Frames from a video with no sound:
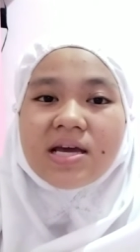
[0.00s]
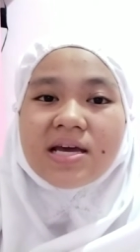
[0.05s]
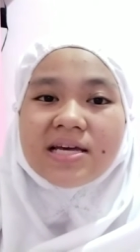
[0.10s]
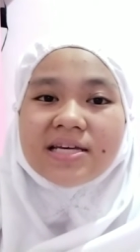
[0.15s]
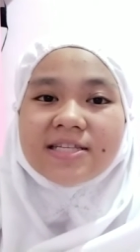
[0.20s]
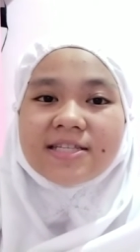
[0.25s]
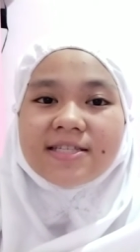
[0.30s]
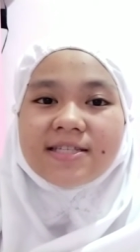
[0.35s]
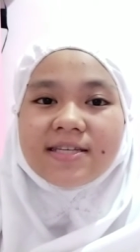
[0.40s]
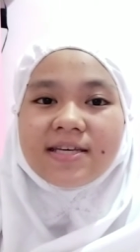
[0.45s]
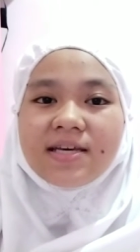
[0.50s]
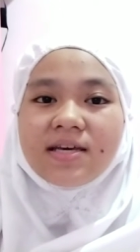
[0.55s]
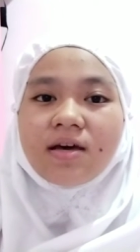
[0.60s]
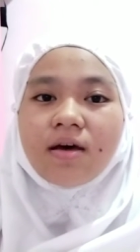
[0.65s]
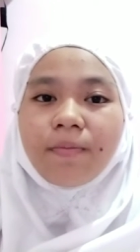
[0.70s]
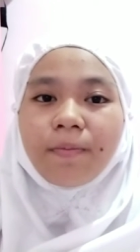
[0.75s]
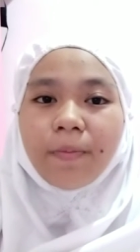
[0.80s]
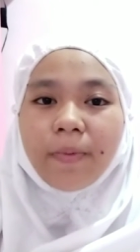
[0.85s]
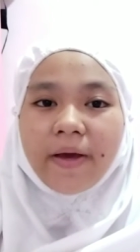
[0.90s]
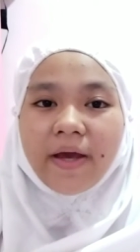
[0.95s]
She
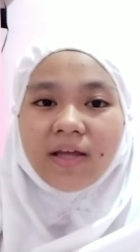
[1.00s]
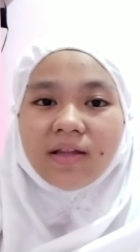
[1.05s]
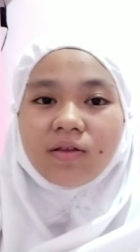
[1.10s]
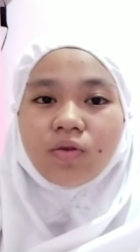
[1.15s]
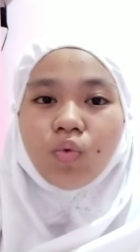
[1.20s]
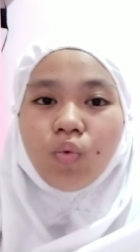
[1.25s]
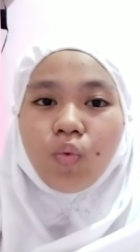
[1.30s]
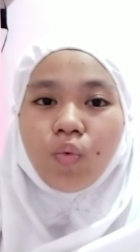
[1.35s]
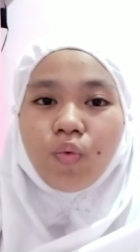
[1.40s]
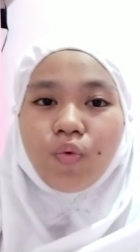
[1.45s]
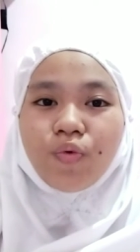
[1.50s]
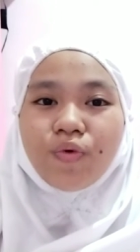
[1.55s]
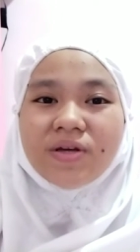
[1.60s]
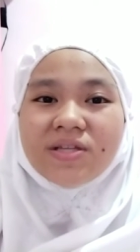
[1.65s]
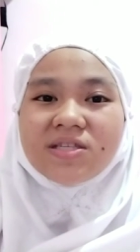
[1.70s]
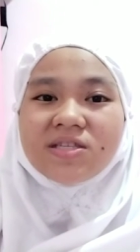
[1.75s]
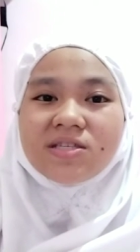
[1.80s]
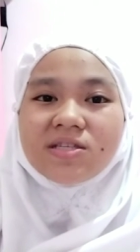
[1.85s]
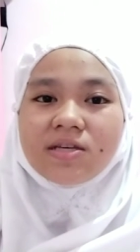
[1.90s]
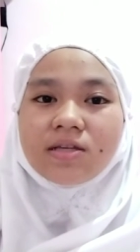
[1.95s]
applied what
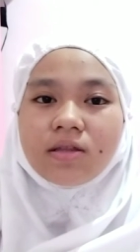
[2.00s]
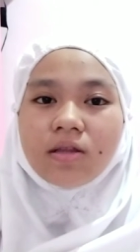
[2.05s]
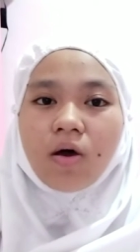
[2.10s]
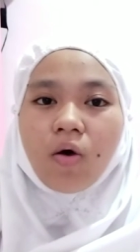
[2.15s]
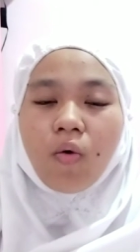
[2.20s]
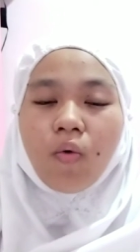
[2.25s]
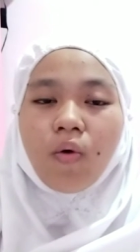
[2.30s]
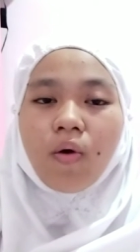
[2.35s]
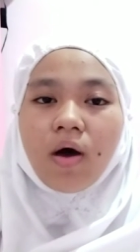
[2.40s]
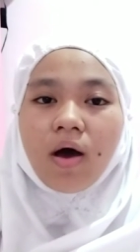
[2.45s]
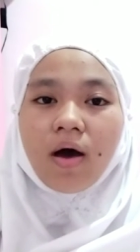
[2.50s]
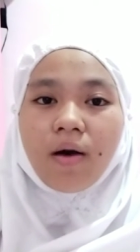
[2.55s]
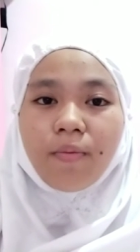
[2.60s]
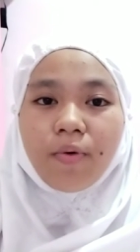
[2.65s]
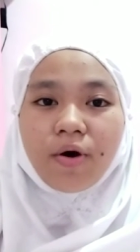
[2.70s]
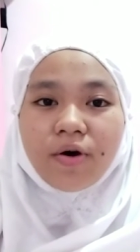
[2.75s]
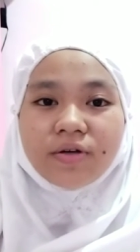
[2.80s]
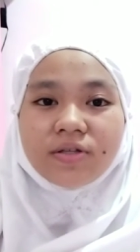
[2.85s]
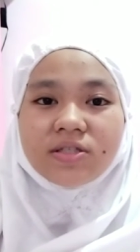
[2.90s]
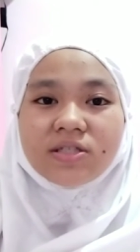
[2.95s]
she knows
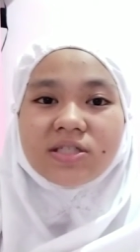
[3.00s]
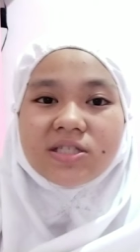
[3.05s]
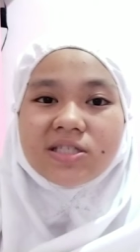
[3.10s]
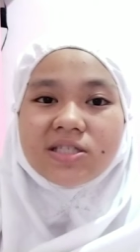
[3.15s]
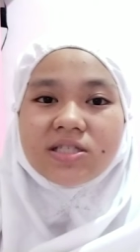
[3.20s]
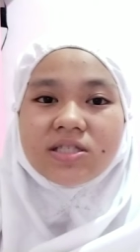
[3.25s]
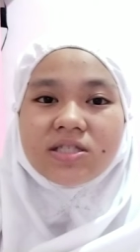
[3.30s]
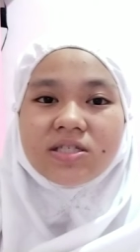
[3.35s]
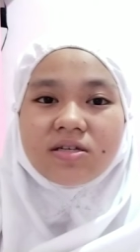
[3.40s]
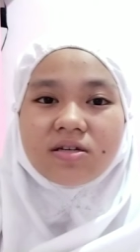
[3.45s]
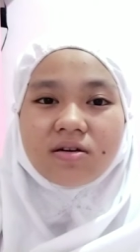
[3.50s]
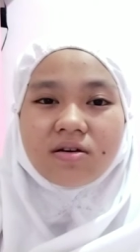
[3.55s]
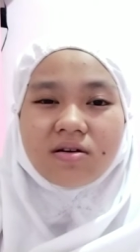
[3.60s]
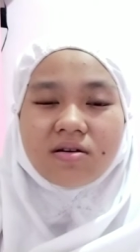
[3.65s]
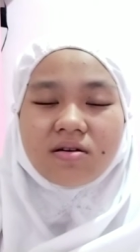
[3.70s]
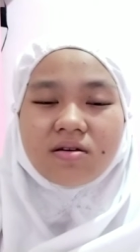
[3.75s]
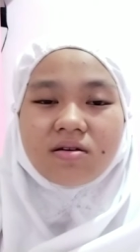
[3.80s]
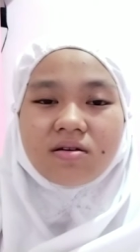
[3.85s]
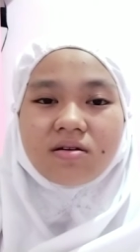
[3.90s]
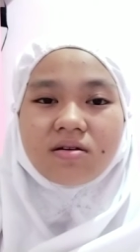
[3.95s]
about the
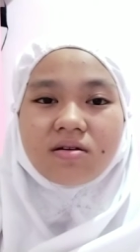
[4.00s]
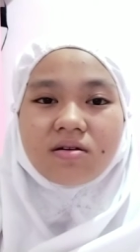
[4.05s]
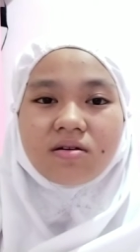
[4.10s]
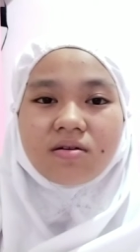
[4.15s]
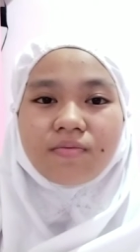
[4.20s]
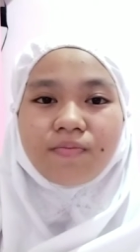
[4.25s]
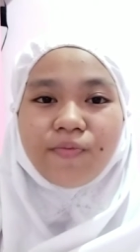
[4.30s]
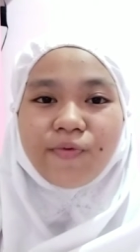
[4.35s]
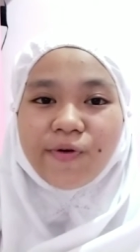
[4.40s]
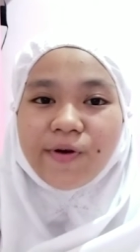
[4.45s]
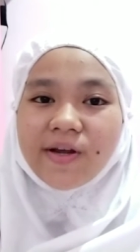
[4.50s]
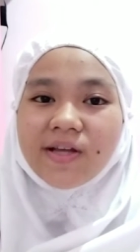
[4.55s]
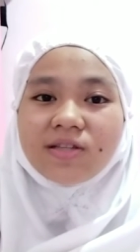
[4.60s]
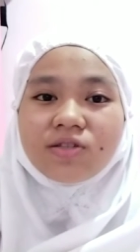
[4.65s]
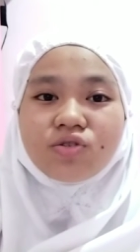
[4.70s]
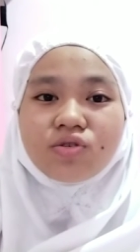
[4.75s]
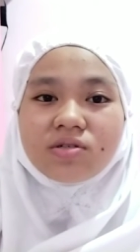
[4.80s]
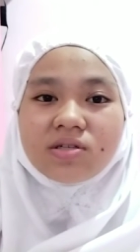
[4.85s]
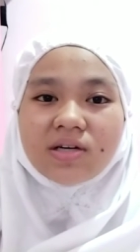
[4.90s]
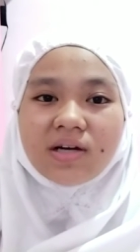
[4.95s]

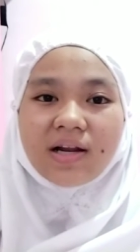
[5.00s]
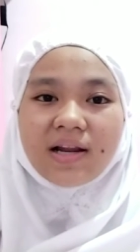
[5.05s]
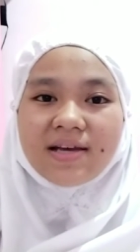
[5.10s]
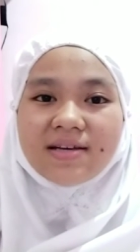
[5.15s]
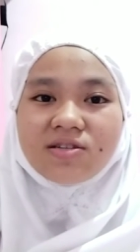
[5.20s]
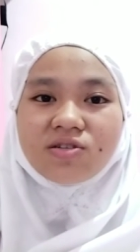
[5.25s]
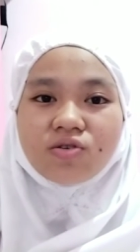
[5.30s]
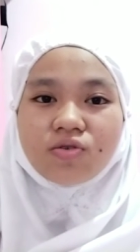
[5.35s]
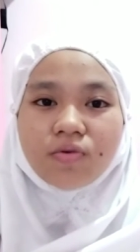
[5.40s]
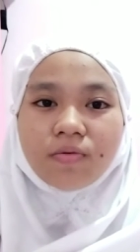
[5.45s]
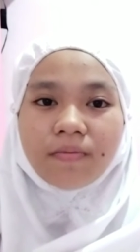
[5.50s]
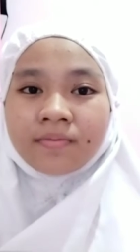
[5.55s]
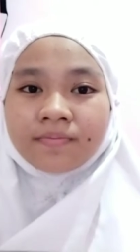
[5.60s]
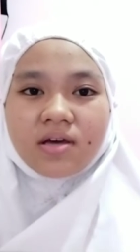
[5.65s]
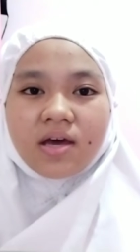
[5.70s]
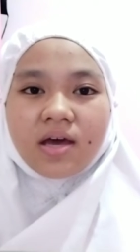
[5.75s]
print to the classroom